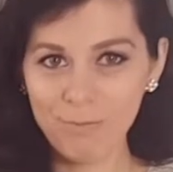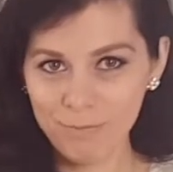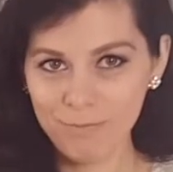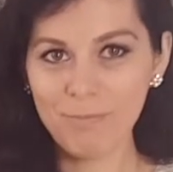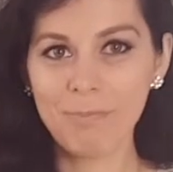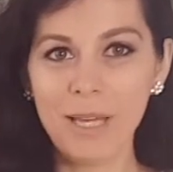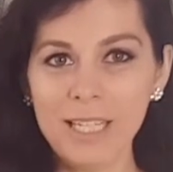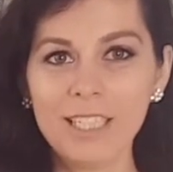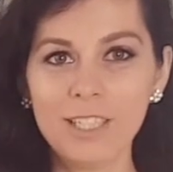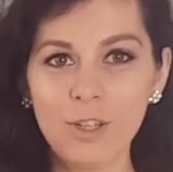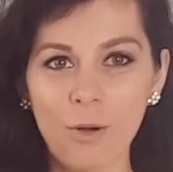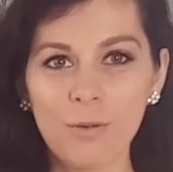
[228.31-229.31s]
Men
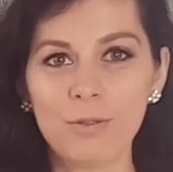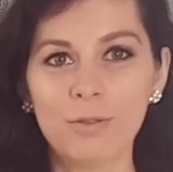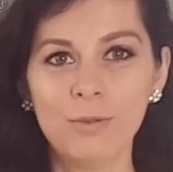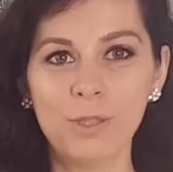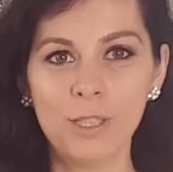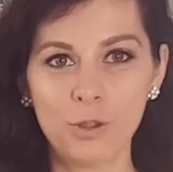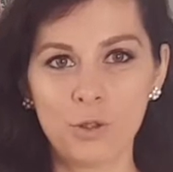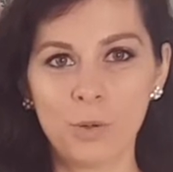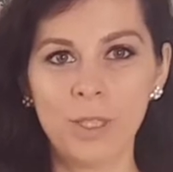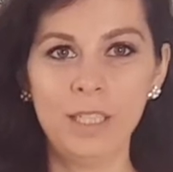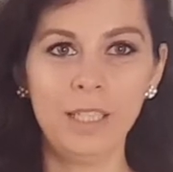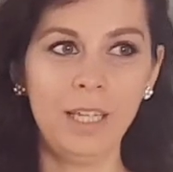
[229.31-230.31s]
can also
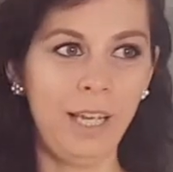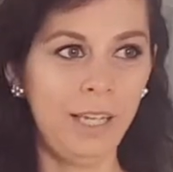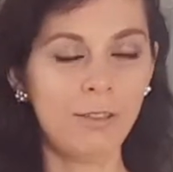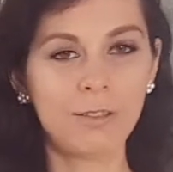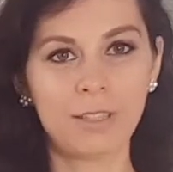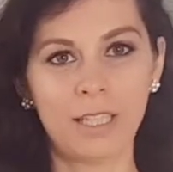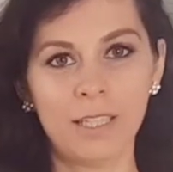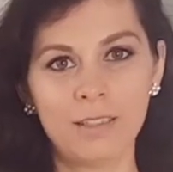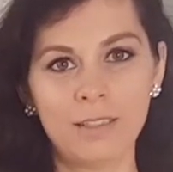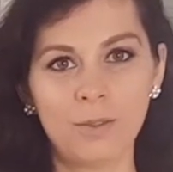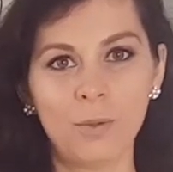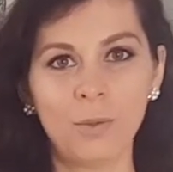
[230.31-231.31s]
enjoy anal sex
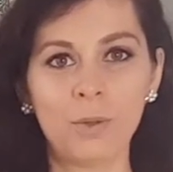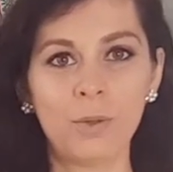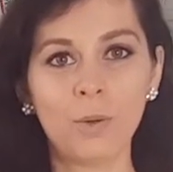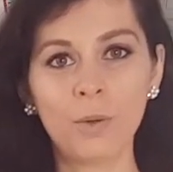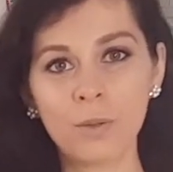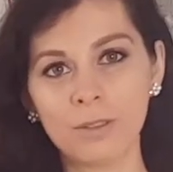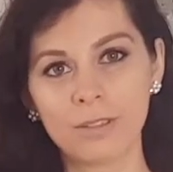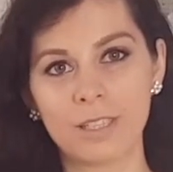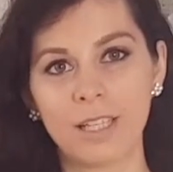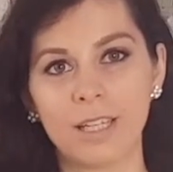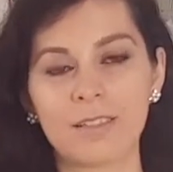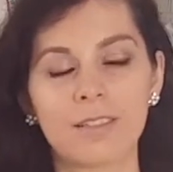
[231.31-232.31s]
or oral
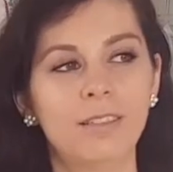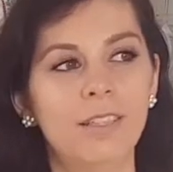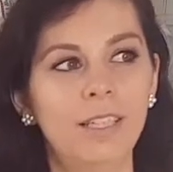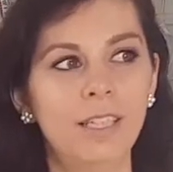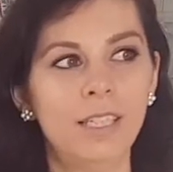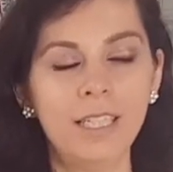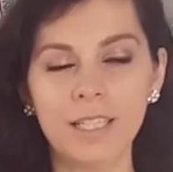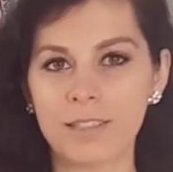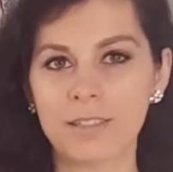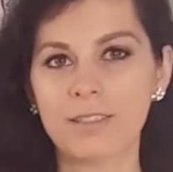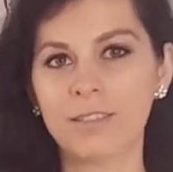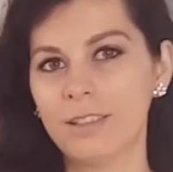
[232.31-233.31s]
sex.
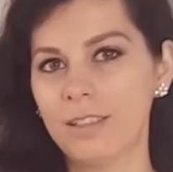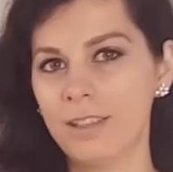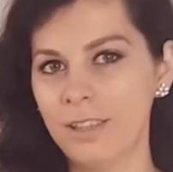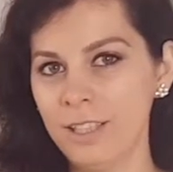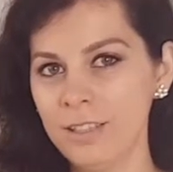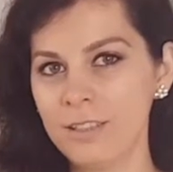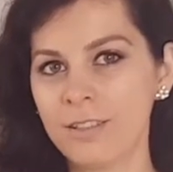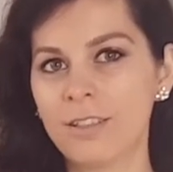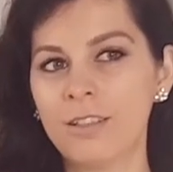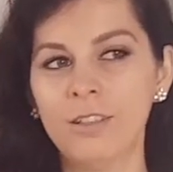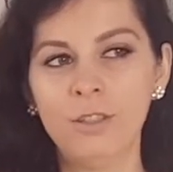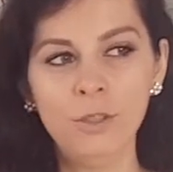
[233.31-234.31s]
Yes, these are
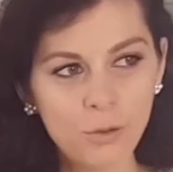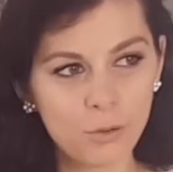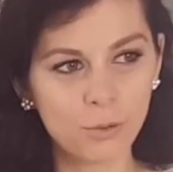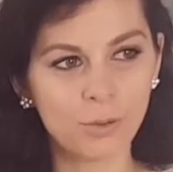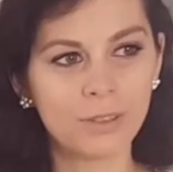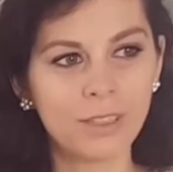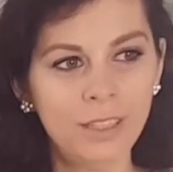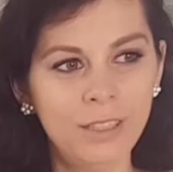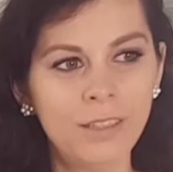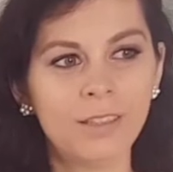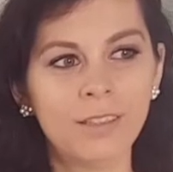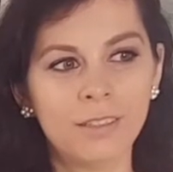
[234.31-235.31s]
usually
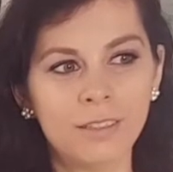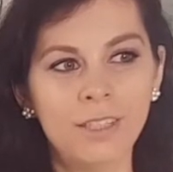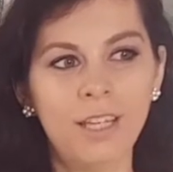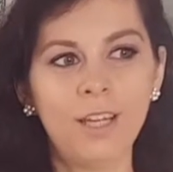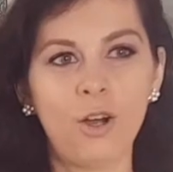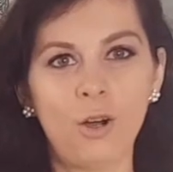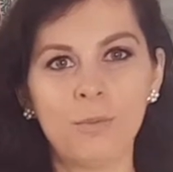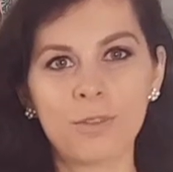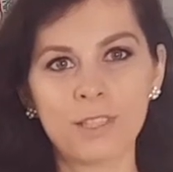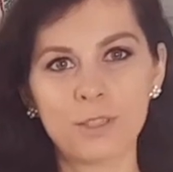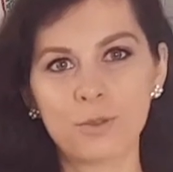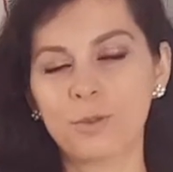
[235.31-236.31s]
the
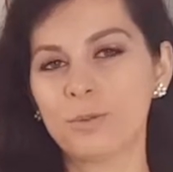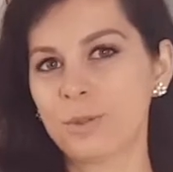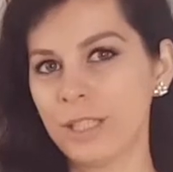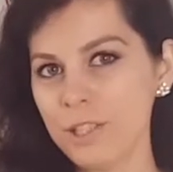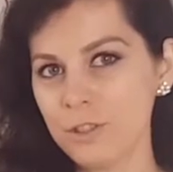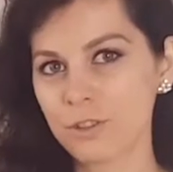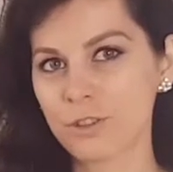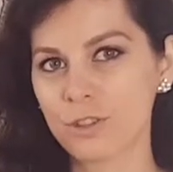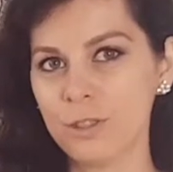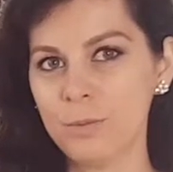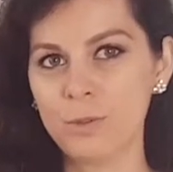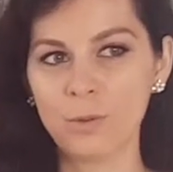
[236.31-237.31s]
homosexual
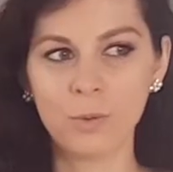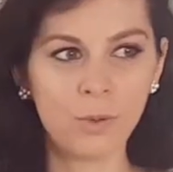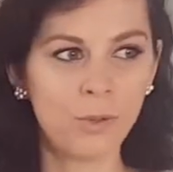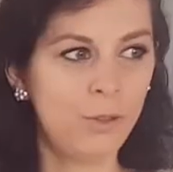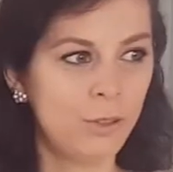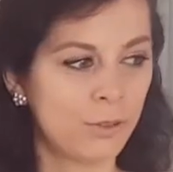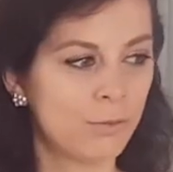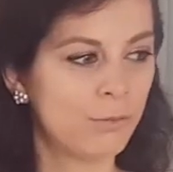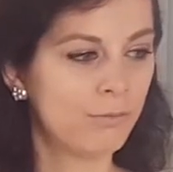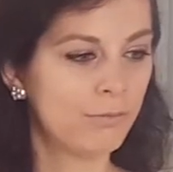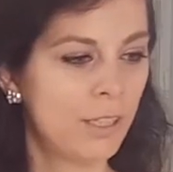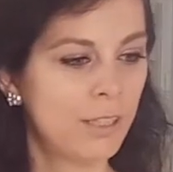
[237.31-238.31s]
relationships, or
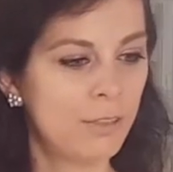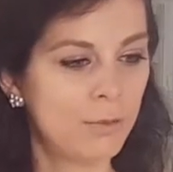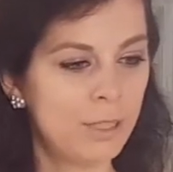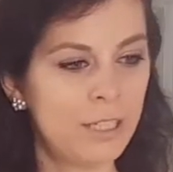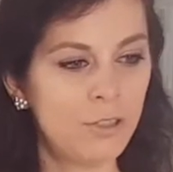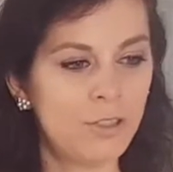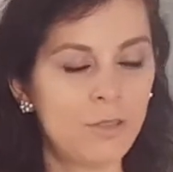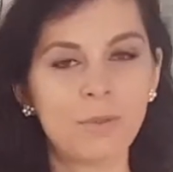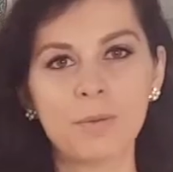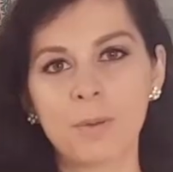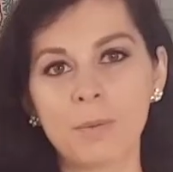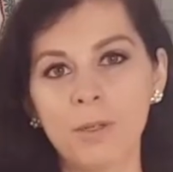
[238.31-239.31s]

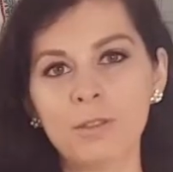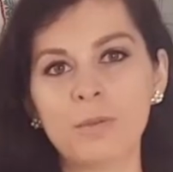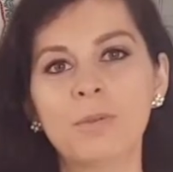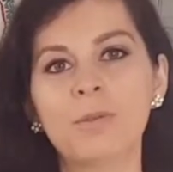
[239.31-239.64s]
relationships with multiple